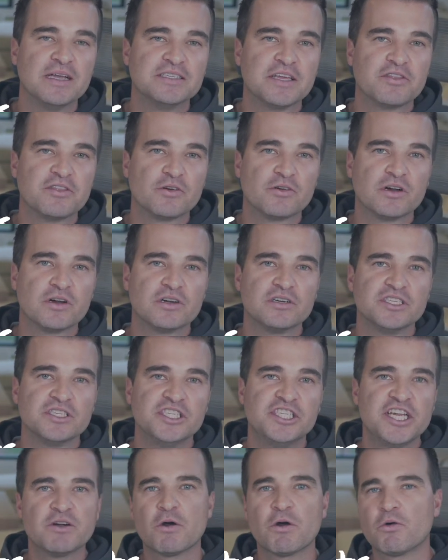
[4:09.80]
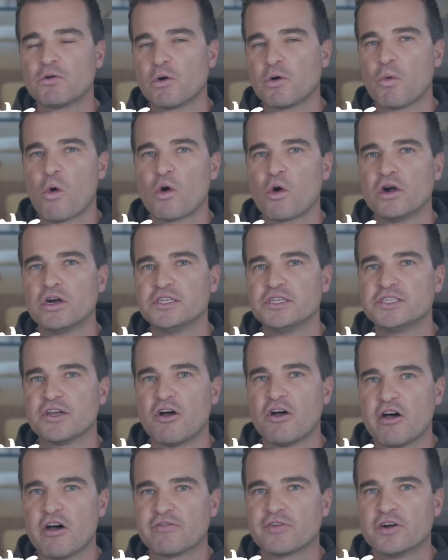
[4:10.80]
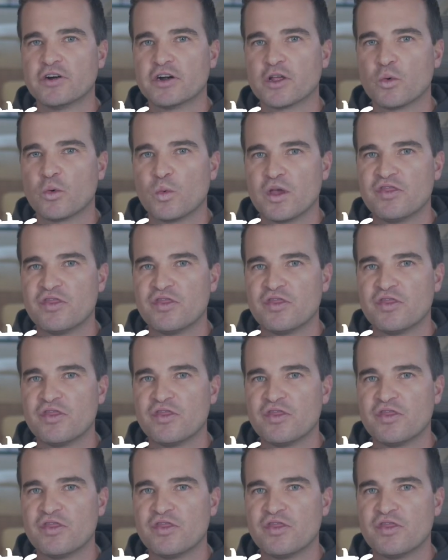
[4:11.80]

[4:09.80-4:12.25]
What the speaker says: is that there are 0 rewards offered